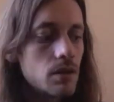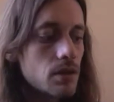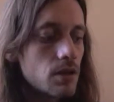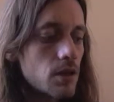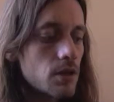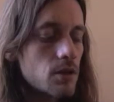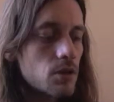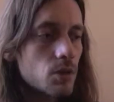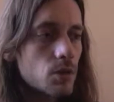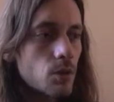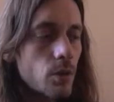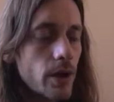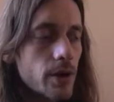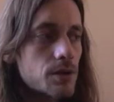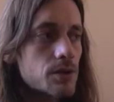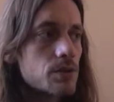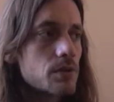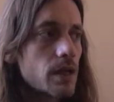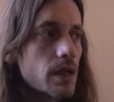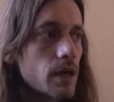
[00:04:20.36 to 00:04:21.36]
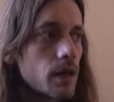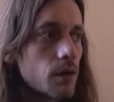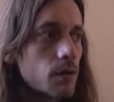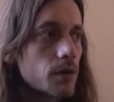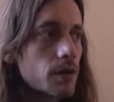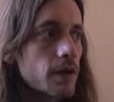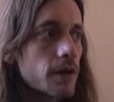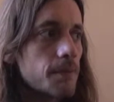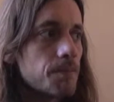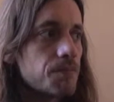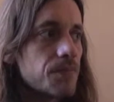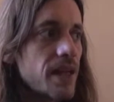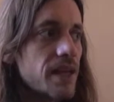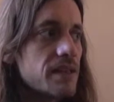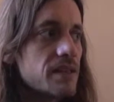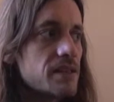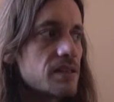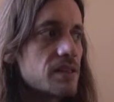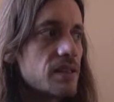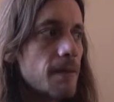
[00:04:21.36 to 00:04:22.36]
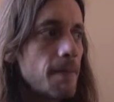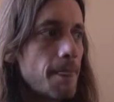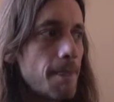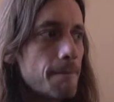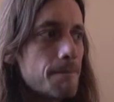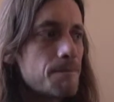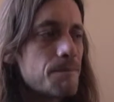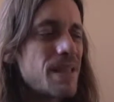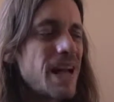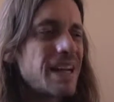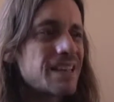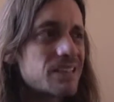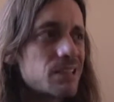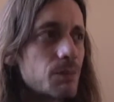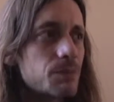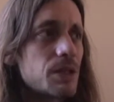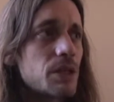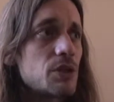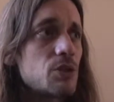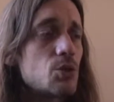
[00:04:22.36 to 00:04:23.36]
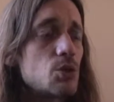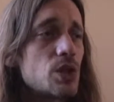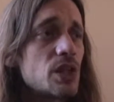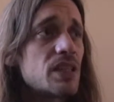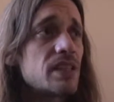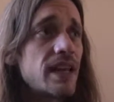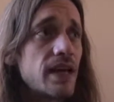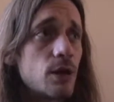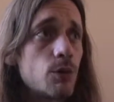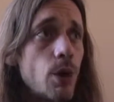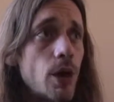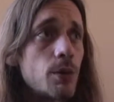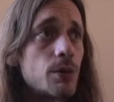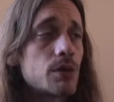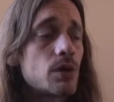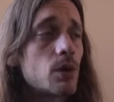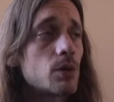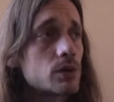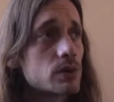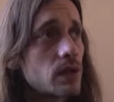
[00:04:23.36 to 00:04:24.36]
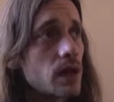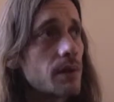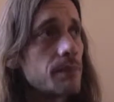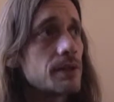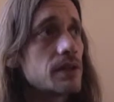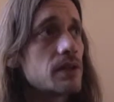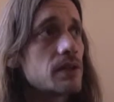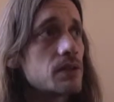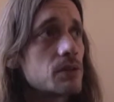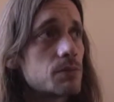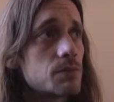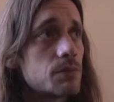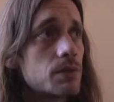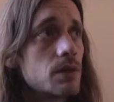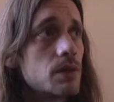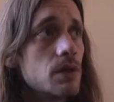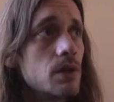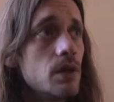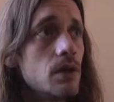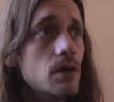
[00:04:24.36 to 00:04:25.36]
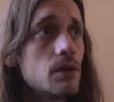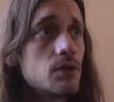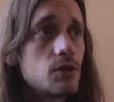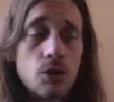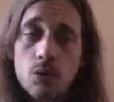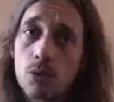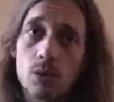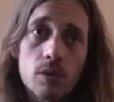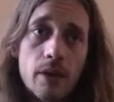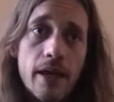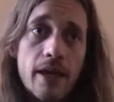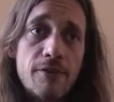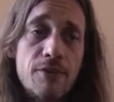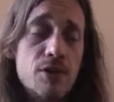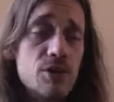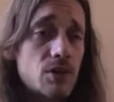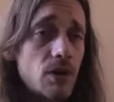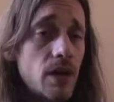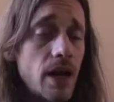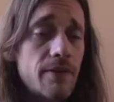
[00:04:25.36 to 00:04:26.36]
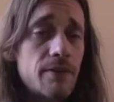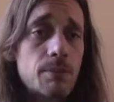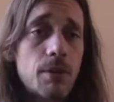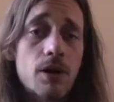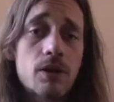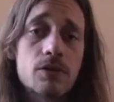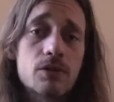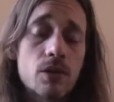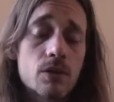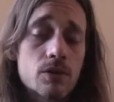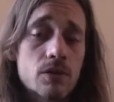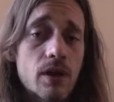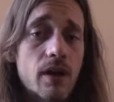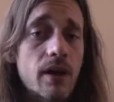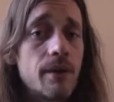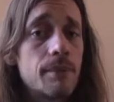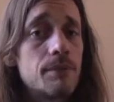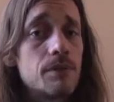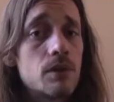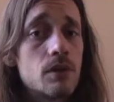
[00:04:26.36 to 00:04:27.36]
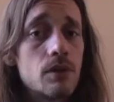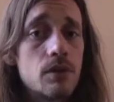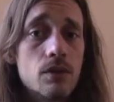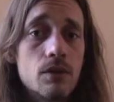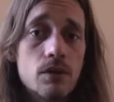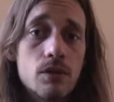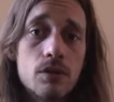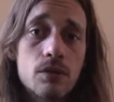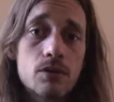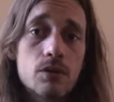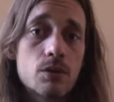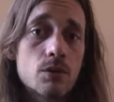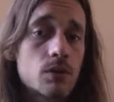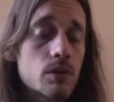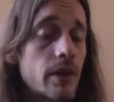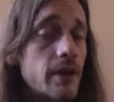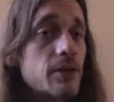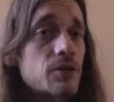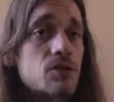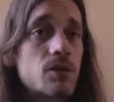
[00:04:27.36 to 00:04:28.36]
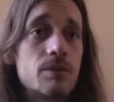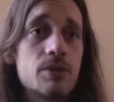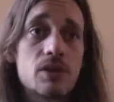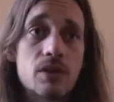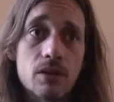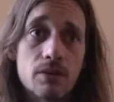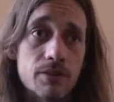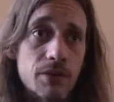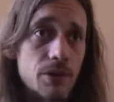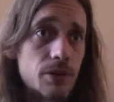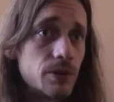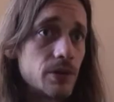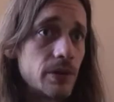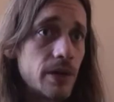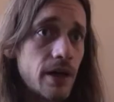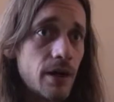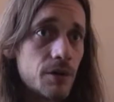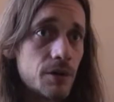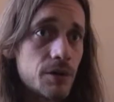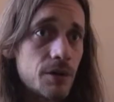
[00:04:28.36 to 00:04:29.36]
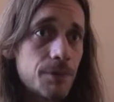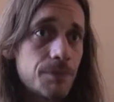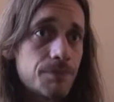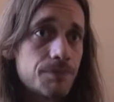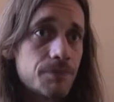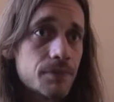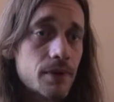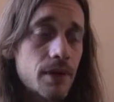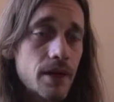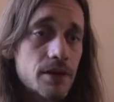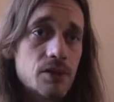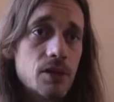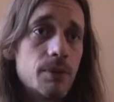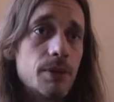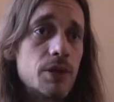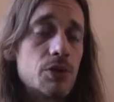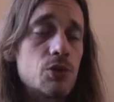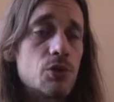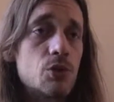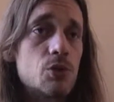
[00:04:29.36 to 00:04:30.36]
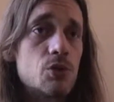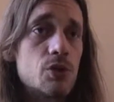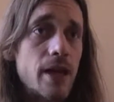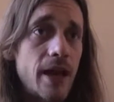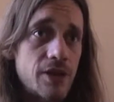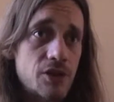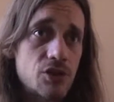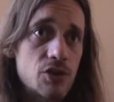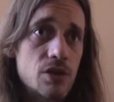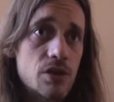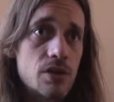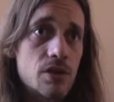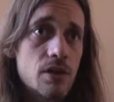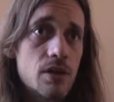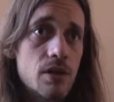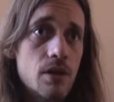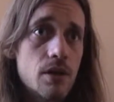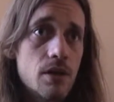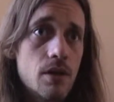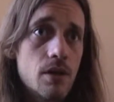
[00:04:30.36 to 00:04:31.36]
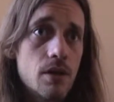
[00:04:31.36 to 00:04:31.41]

just sort of wears you down. And it's not something you can get away with all the time because sooner or later, if you start having parties all the time, sooner or later somebody's going to figure it out. And somebody who's actually